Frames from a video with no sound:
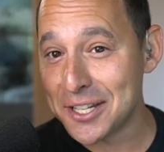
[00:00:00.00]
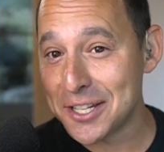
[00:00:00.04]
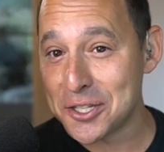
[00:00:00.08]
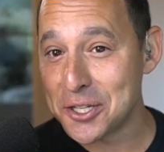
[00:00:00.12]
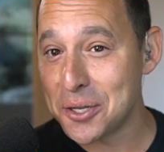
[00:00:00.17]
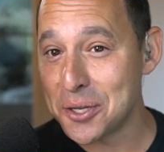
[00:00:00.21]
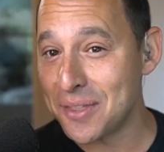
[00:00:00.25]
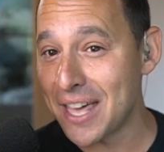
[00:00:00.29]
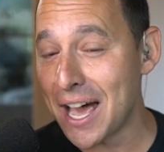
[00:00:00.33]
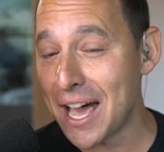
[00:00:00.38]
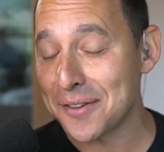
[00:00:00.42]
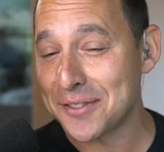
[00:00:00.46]
in
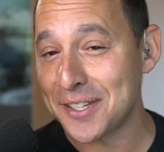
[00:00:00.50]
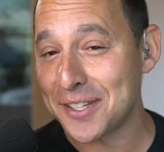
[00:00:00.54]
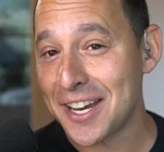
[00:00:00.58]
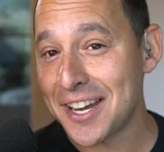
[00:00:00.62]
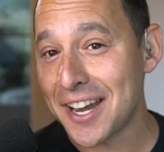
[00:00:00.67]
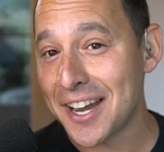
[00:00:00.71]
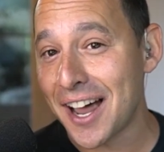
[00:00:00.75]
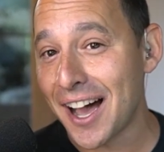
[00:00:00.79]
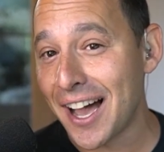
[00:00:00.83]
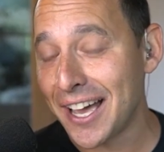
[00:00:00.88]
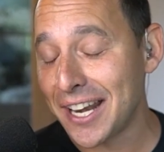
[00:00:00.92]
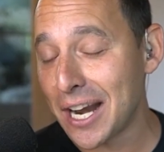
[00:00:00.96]
two thousand
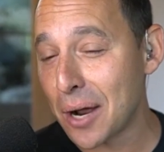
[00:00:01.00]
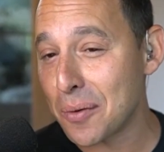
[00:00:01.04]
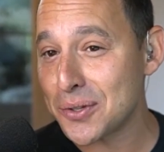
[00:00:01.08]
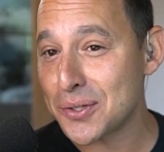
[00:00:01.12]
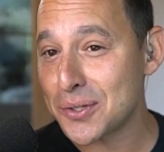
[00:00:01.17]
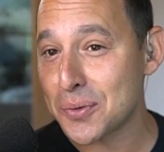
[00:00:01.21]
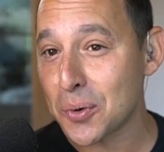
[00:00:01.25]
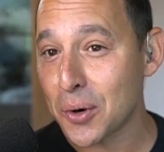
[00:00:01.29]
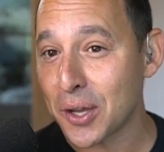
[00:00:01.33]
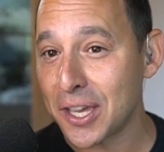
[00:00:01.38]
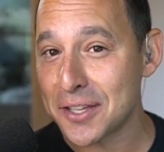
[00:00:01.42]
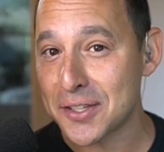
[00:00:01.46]
nine. I
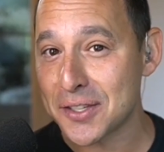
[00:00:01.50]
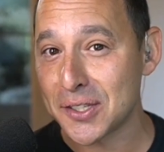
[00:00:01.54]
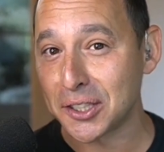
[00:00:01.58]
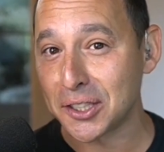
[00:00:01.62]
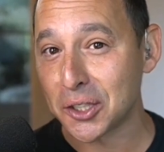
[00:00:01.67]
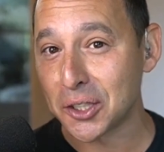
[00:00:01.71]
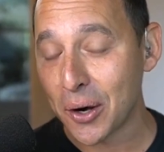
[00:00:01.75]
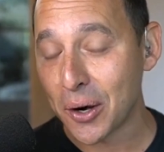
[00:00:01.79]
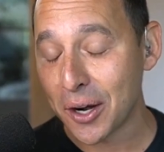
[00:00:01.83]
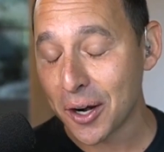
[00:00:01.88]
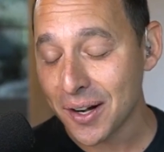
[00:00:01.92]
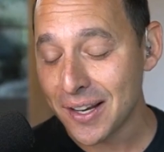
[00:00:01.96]
was working as a
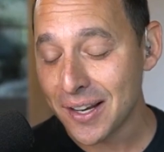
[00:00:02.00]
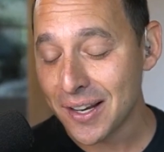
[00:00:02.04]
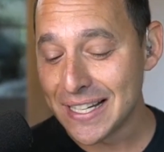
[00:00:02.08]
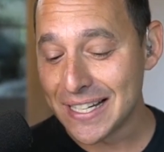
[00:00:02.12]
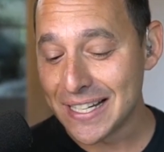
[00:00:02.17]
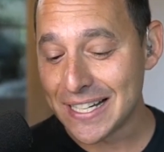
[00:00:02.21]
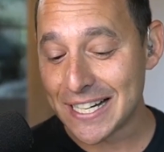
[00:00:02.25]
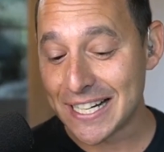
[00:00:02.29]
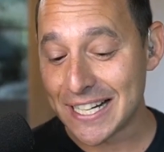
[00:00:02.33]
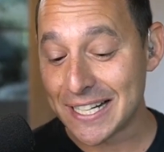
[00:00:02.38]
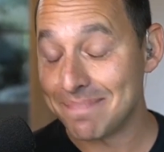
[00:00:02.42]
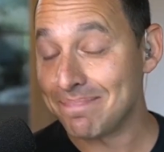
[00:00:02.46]
lawyer.
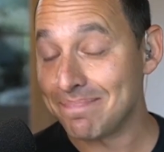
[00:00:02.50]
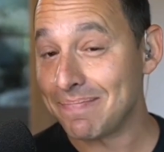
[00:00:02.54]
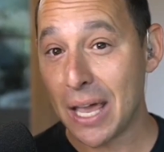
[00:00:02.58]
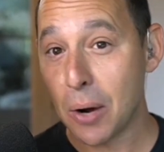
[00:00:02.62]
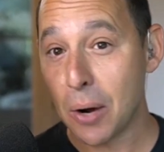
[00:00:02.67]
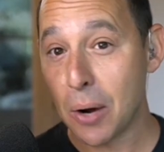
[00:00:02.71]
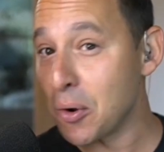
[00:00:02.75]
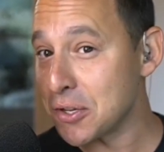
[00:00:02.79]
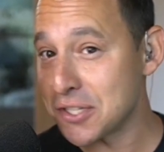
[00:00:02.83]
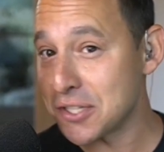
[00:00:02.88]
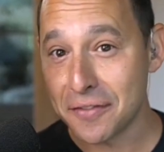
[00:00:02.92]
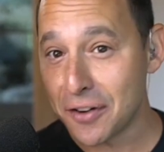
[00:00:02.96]
Um,
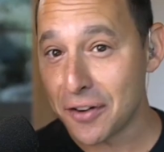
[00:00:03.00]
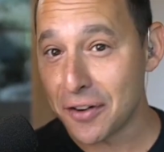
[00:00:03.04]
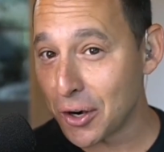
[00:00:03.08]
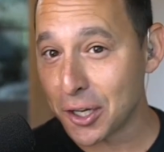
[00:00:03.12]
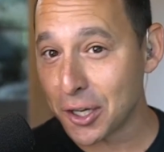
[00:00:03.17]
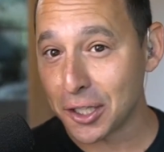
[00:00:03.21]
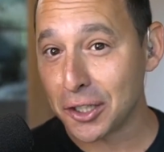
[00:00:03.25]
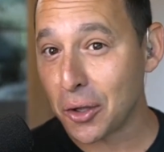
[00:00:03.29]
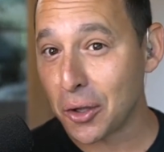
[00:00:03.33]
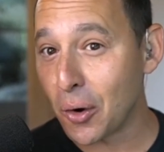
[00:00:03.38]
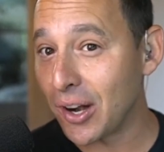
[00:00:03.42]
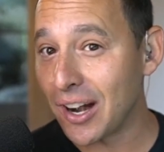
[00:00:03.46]
I wasn't a very
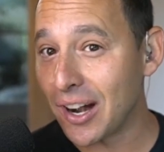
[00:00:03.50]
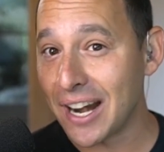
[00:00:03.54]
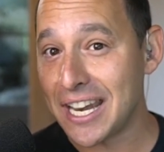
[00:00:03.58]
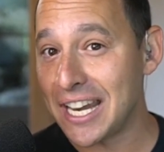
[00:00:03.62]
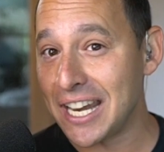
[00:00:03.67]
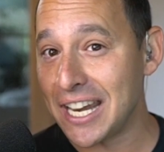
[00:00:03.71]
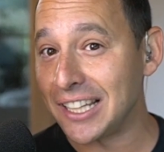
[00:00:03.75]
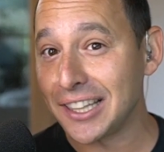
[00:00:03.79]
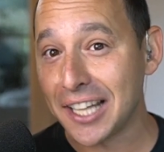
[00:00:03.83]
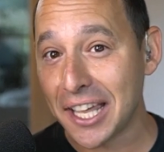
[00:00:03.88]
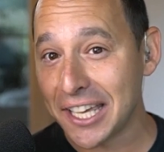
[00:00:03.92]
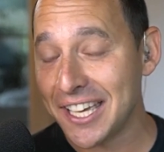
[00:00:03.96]
good lawyer. I
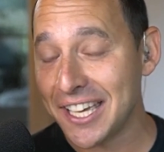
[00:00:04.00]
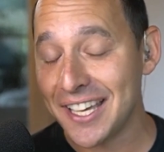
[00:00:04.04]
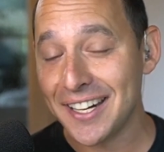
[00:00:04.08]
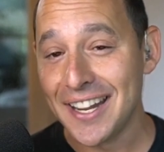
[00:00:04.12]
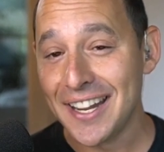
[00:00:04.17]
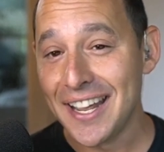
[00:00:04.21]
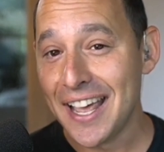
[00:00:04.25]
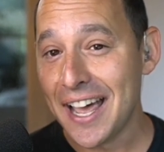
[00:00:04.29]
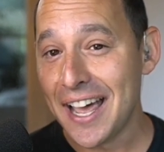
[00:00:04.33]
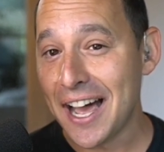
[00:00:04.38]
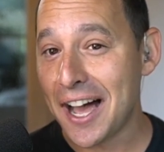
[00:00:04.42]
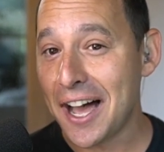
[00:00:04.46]
didn't like it.
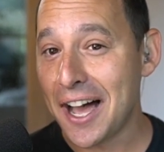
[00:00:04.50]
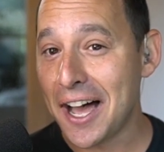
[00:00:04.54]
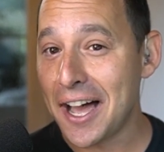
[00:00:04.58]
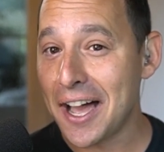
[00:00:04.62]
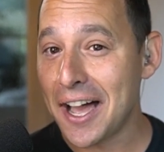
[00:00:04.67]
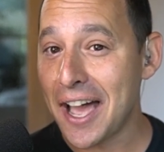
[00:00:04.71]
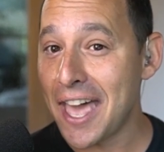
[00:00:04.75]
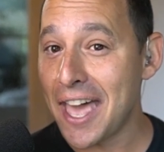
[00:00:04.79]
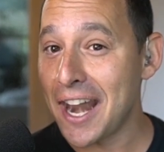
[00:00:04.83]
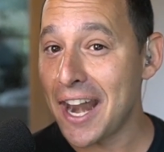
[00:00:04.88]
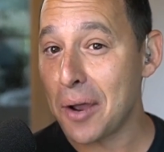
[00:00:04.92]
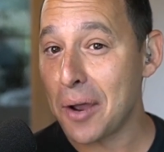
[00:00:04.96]

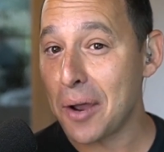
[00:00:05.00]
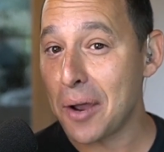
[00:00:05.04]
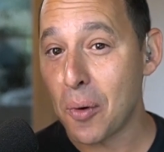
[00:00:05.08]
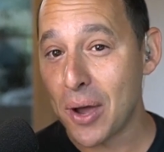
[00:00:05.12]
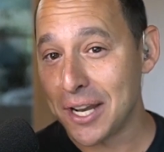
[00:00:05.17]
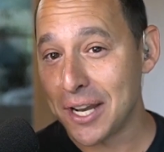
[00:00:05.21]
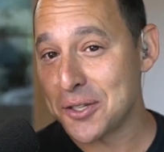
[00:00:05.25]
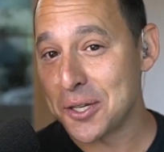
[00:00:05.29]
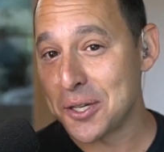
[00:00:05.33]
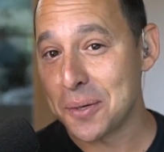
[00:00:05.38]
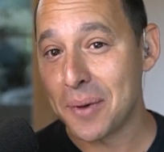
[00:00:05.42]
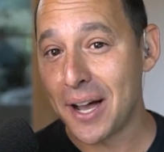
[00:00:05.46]
Uh, and I went
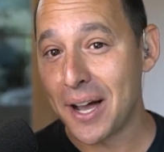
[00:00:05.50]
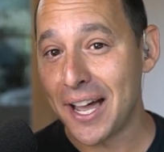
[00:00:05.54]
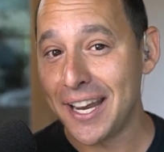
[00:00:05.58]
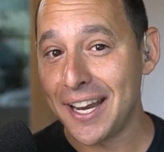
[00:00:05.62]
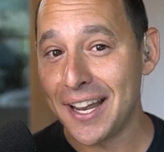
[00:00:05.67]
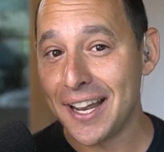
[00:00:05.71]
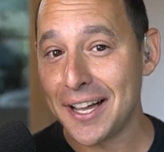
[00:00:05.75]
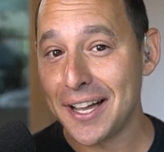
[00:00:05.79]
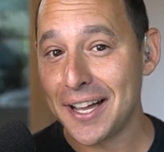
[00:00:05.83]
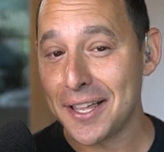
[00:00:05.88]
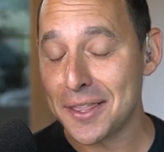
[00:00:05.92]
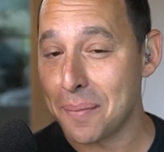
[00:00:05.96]
into
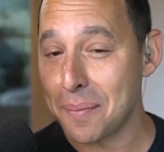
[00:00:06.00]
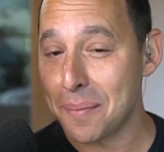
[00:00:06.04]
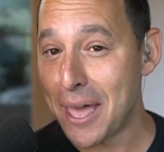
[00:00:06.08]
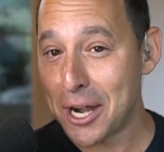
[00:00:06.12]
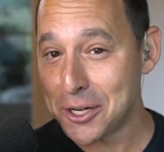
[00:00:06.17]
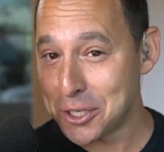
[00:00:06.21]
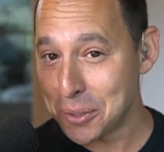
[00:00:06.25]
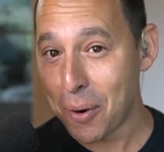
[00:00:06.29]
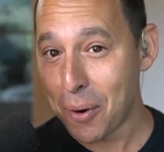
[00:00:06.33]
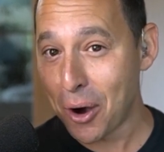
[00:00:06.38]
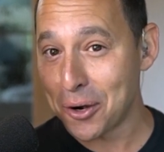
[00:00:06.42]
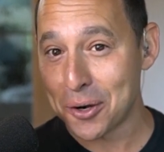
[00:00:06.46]
my uh, the
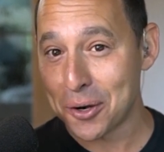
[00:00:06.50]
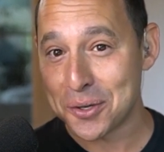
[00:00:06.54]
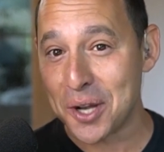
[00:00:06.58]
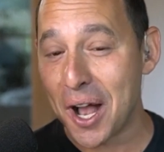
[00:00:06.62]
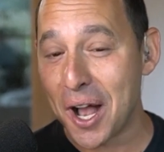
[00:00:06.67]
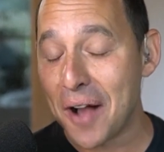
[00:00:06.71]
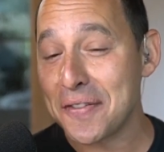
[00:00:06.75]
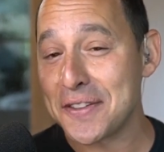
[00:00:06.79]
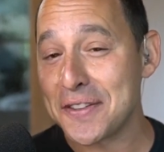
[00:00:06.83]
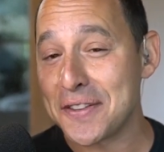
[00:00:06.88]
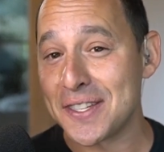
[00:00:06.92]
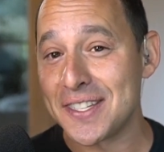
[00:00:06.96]
managing partner's
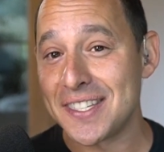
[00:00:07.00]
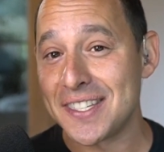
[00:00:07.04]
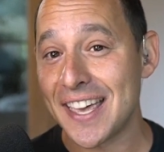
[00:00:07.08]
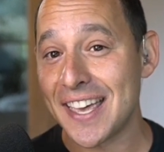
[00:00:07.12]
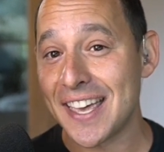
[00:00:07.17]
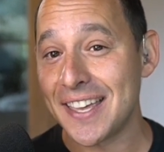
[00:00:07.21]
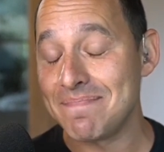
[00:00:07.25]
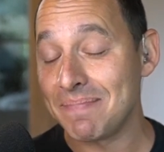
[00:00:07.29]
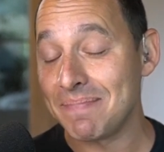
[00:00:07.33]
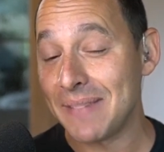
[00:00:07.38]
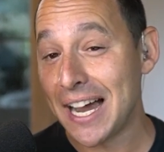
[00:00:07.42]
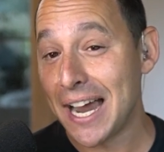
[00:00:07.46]
office and
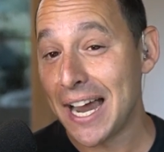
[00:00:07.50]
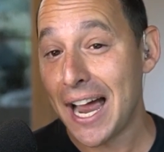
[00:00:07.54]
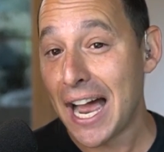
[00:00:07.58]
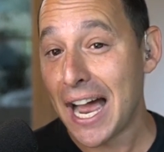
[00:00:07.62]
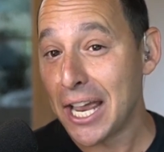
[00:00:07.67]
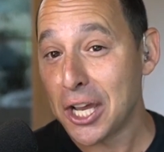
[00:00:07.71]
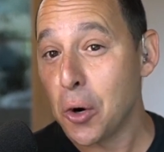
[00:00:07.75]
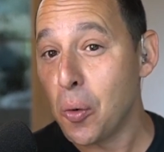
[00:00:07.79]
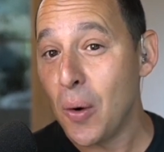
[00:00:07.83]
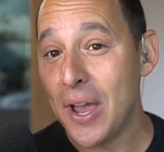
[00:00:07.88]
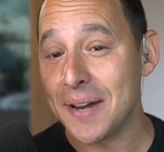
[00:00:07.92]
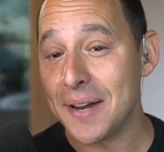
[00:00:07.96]
said, I,
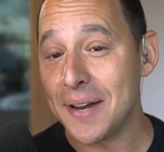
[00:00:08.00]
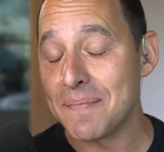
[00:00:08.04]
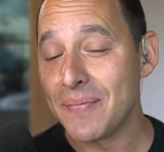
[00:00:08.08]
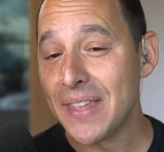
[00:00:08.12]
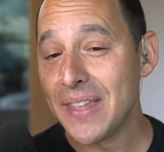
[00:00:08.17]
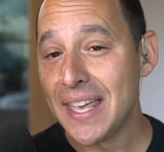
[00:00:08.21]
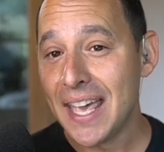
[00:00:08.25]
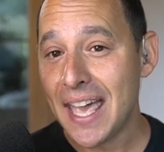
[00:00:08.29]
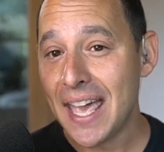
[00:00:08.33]
I quit.